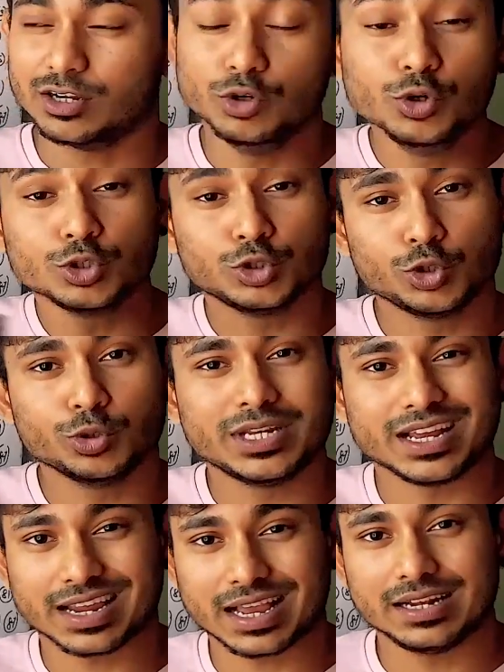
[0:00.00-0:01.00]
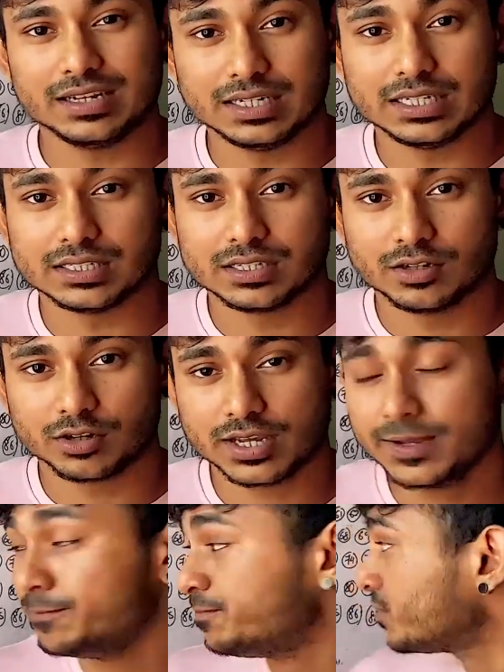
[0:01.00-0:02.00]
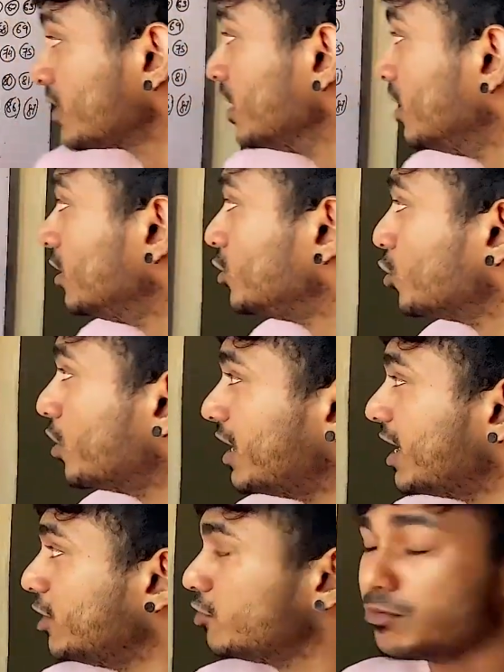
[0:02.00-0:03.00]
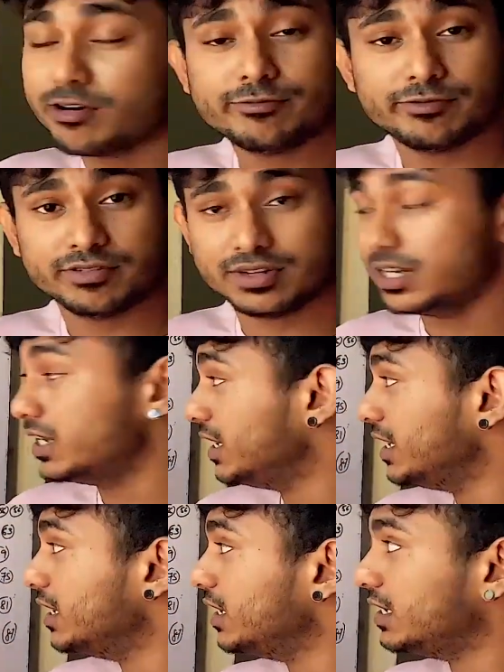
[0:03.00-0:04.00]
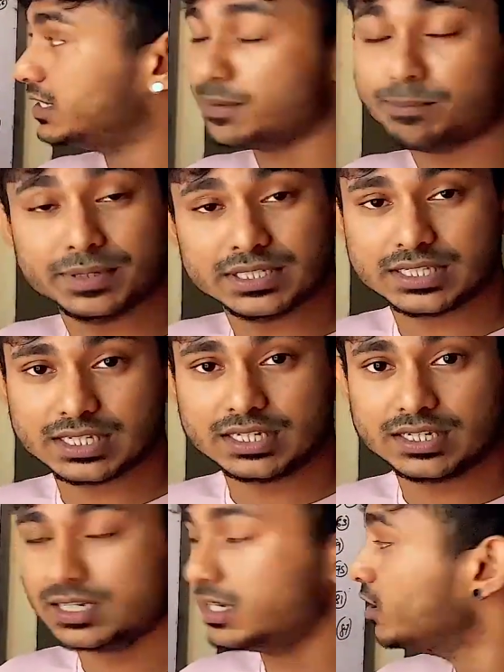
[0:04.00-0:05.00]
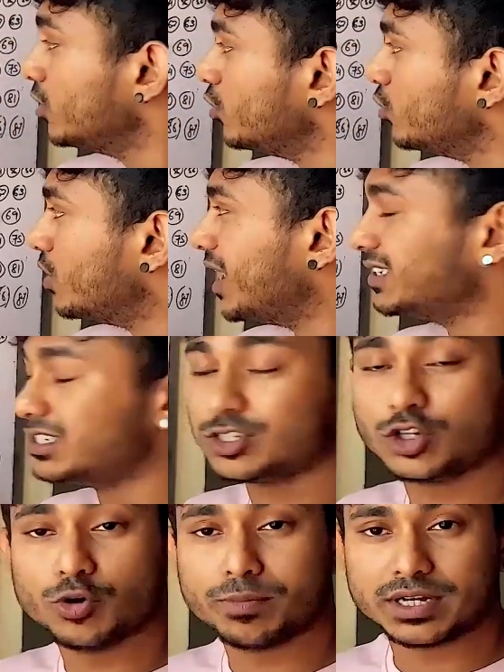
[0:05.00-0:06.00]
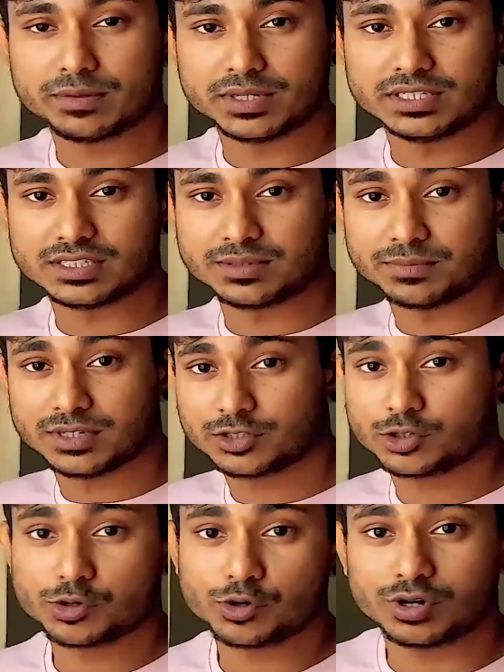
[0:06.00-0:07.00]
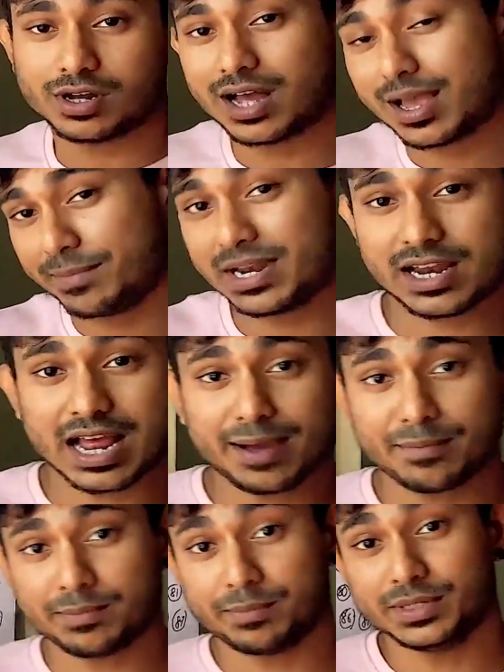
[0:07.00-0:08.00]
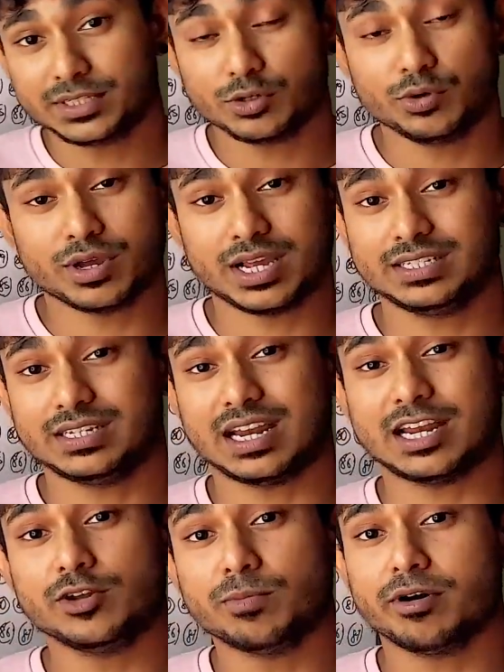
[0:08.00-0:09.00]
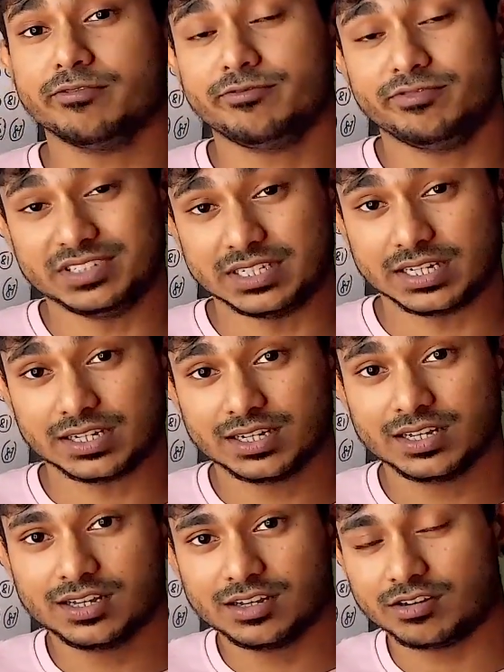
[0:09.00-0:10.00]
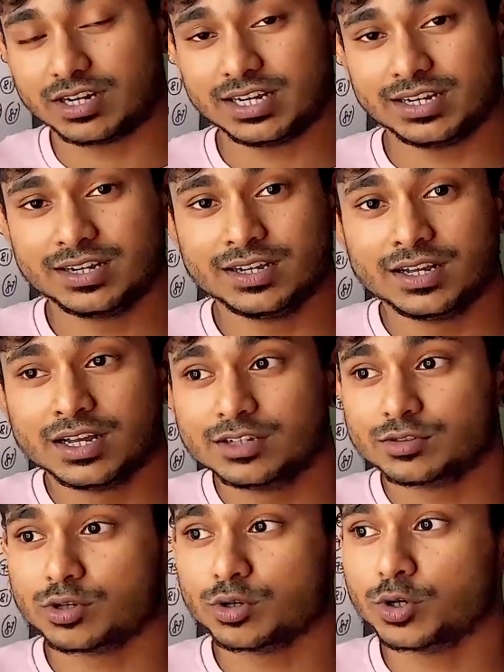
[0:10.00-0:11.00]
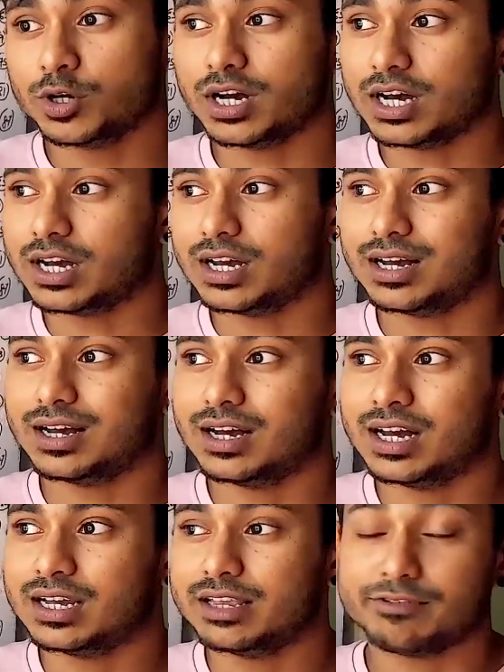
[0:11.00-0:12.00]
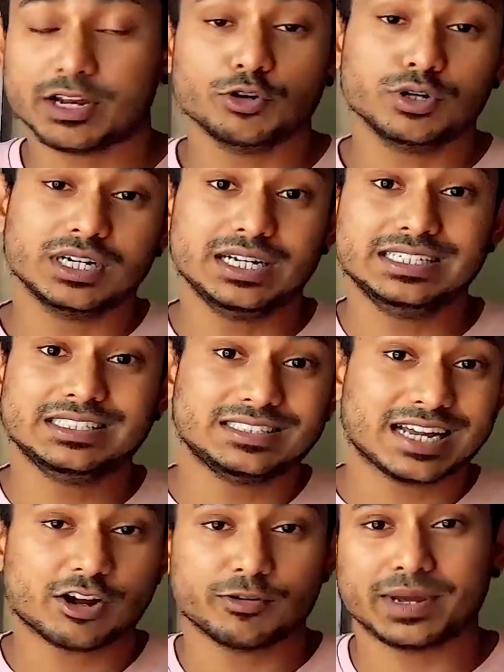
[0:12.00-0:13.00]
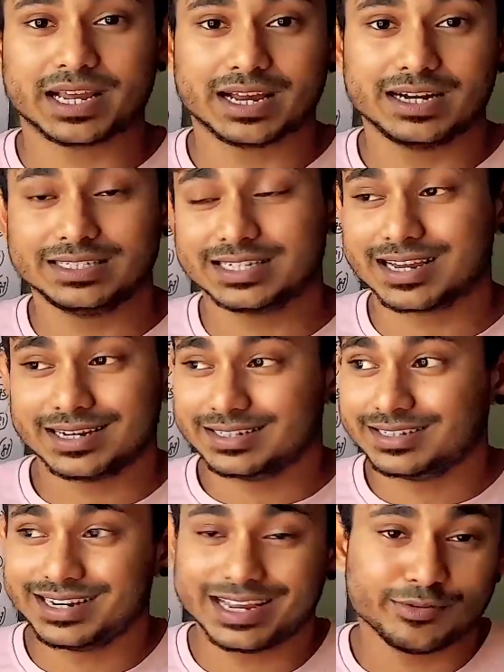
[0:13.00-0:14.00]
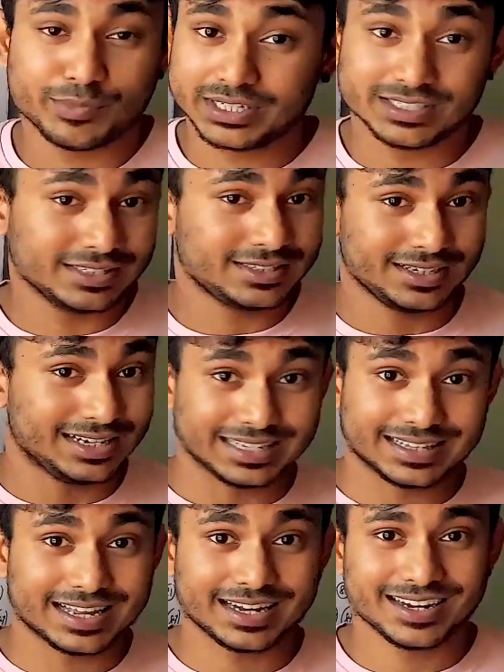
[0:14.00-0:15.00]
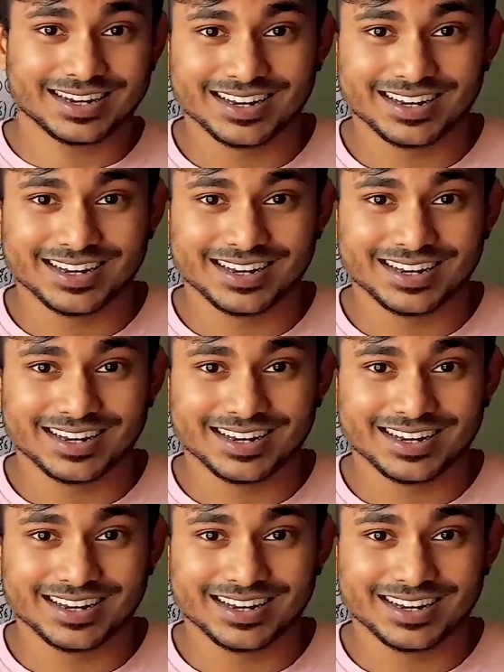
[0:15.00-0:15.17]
look through their calories. Okay, so an endomorph is a person who has a slow metabolism. So I'm a person who has an endomorph physique, right? So if I don't really check on my calories, I can gain weight just like that.